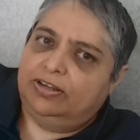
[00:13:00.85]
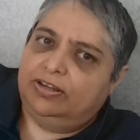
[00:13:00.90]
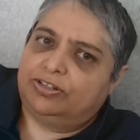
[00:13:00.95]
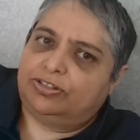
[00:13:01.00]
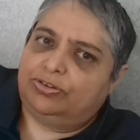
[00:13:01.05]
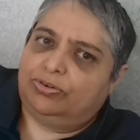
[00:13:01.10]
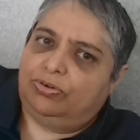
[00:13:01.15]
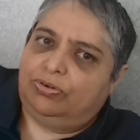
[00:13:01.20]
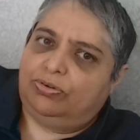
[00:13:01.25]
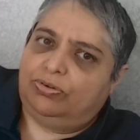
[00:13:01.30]

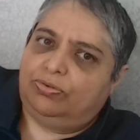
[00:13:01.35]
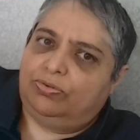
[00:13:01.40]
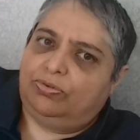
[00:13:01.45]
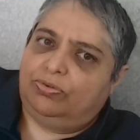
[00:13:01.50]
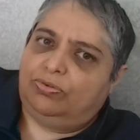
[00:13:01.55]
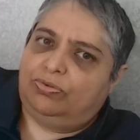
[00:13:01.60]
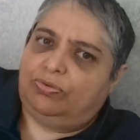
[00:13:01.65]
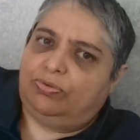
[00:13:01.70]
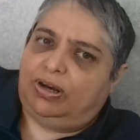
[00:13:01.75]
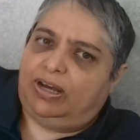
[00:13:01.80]
So
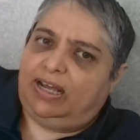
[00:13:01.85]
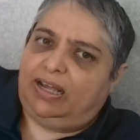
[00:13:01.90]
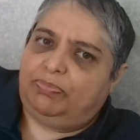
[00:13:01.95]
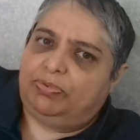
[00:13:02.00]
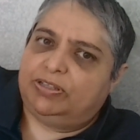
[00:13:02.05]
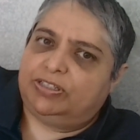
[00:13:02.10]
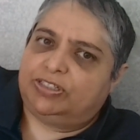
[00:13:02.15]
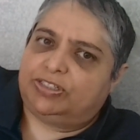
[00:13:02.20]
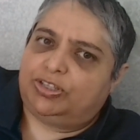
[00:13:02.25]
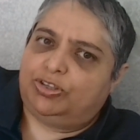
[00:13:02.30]
what
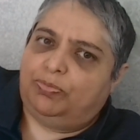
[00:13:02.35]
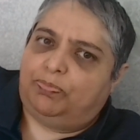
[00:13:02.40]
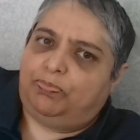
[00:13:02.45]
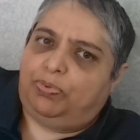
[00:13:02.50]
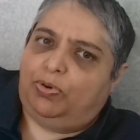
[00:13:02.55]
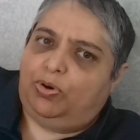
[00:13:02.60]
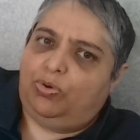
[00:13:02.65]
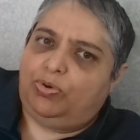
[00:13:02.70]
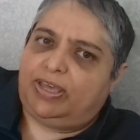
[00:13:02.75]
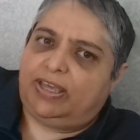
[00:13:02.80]
happens? You
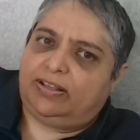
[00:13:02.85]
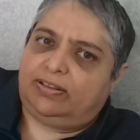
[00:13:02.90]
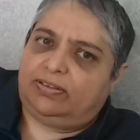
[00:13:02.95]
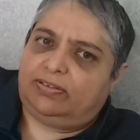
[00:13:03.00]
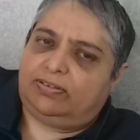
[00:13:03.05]
poke